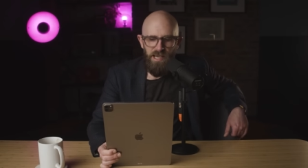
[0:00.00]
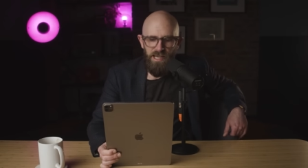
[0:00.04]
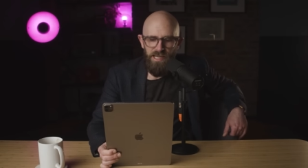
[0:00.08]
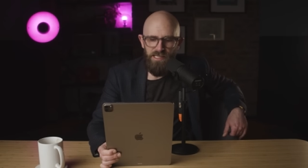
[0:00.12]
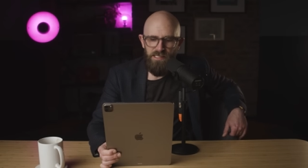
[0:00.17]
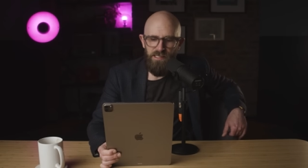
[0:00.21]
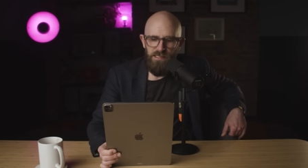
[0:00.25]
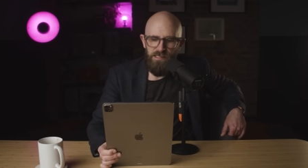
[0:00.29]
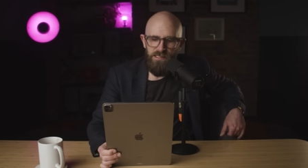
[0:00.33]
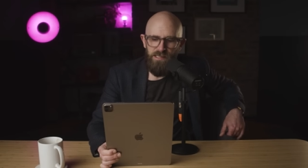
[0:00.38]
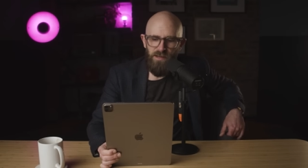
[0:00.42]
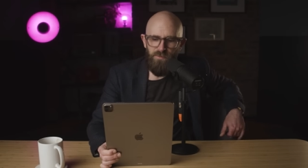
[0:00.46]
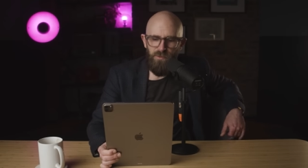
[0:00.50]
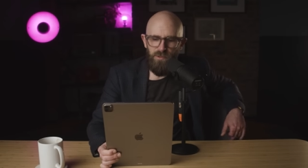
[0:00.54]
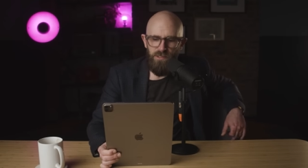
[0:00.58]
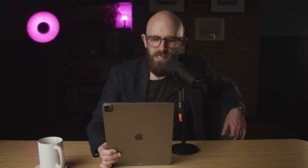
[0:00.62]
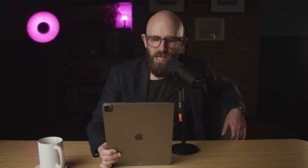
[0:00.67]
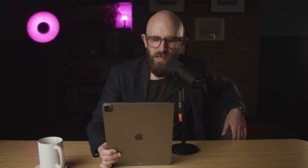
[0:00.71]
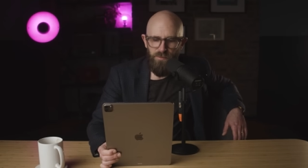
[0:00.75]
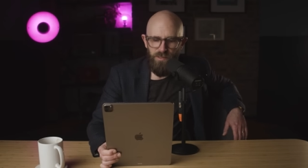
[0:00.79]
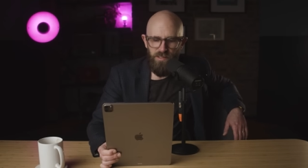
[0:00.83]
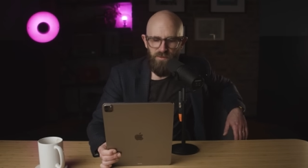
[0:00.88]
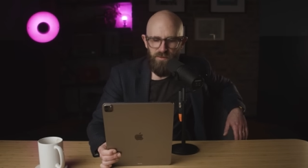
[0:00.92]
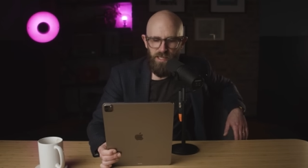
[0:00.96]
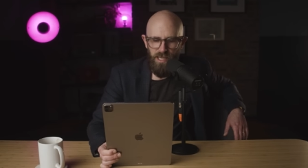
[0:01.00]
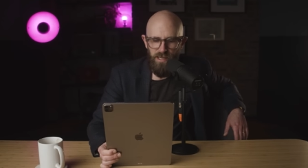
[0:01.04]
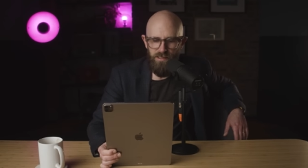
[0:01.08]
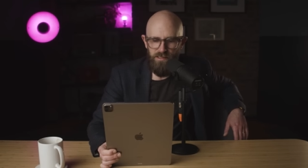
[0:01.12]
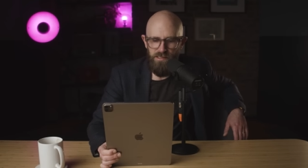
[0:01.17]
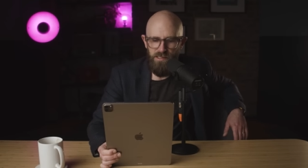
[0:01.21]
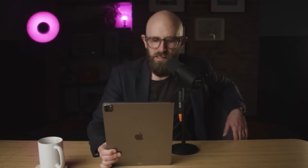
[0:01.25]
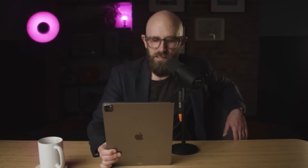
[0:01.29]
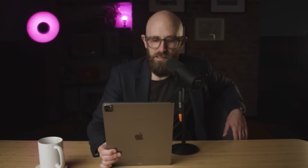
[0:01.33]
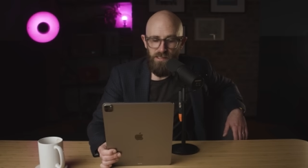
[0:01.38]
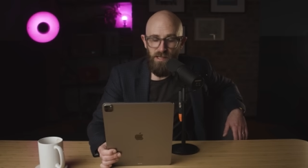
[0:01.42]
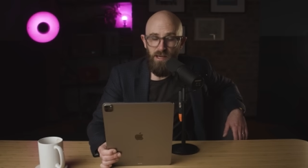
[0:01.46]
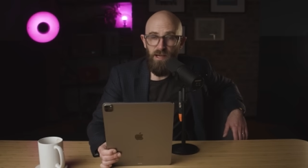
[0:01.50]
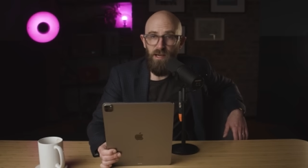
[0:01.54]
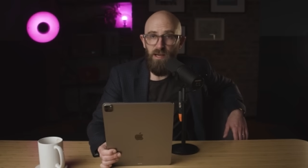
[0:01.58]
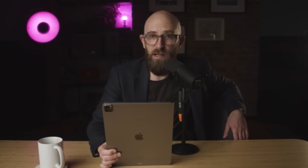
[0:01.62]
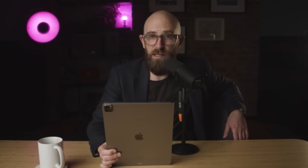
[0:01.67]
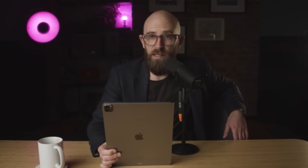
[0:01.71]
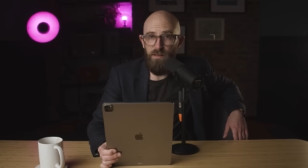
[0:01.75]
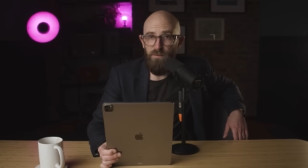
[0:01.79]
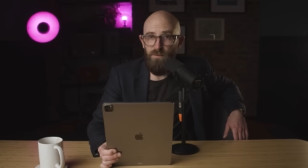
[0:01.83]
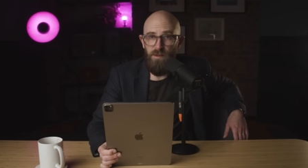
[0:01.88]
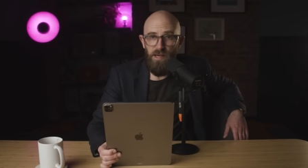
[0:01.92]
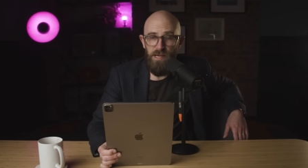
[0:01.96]
is that several types of cancers
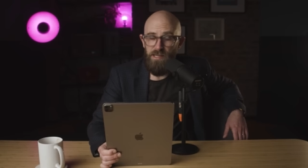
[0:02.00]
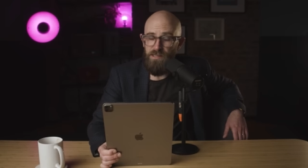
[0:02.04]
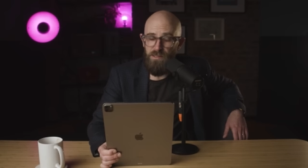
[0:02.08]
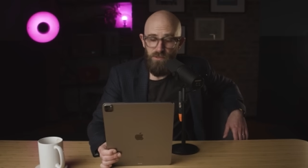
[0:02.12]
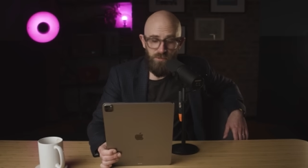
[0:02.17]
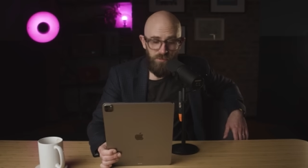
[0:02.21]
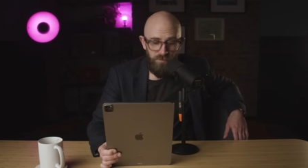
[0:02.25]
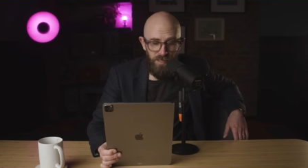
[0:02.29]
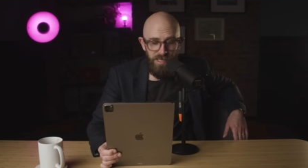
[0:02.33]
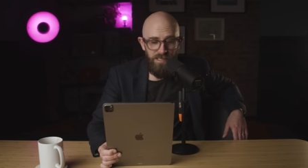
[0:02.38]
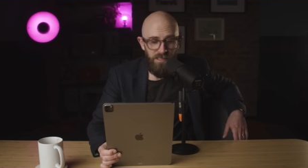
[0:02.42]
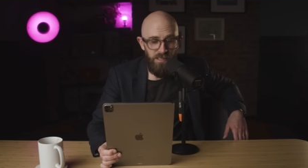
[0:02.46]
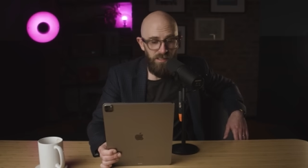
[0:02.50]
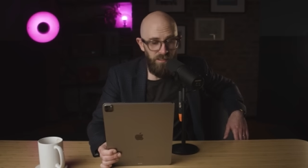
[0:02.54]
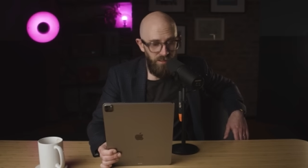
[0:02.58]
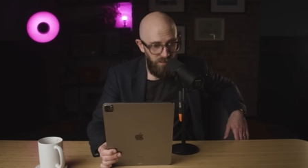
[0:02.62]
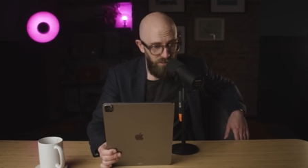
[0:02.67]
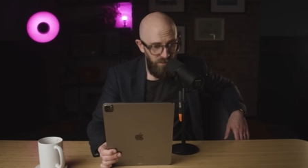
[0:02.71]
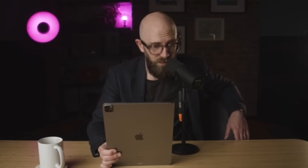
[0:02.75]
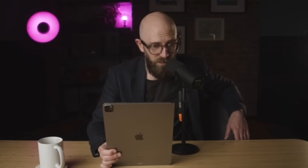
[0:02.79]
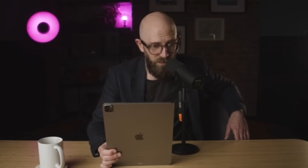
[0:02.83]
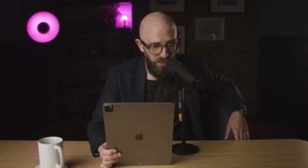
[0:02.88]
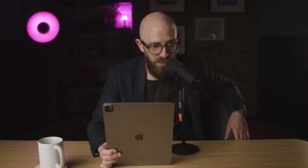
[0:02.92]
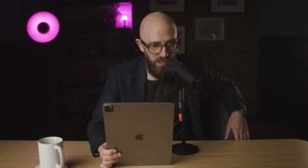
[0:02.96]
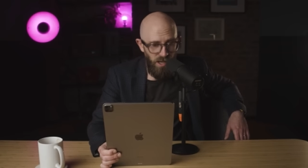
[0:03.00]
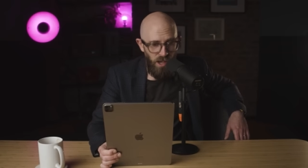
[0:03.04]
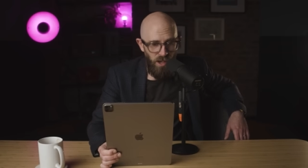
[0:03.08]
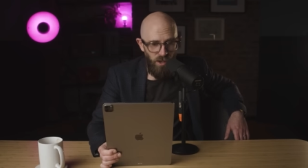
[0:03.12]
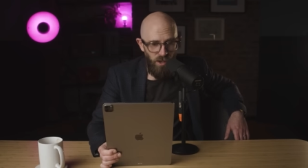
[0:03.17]
are, in fact, already cured,